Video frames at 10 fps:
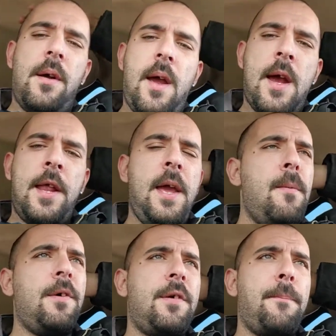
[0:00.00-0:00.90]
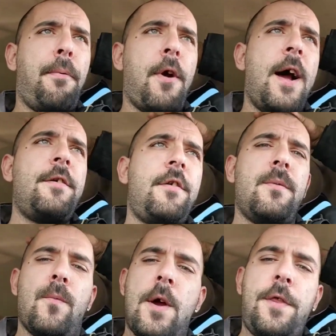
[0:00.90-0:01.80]
And he was impressed
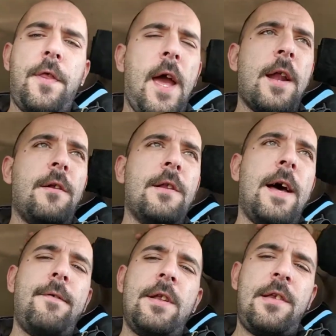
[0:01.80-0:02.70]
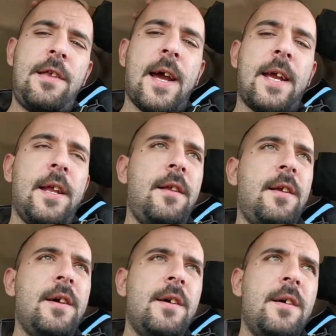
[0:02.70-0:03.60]
with an 11-second,
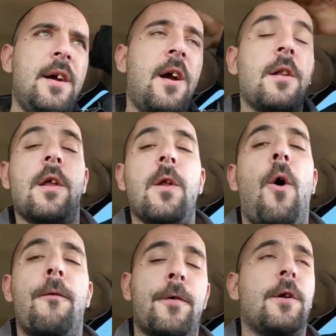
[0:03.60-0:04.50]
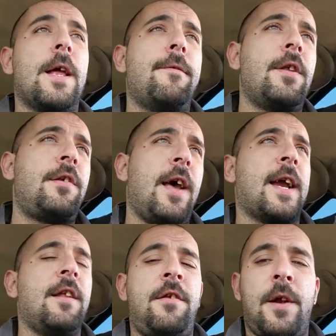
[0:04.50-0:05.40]
or a little over
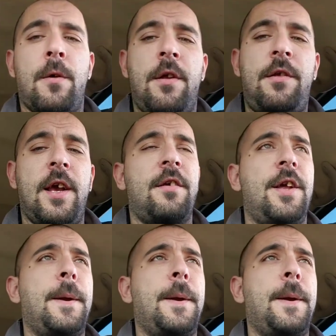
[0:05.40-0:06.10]
11-second 0 to 60.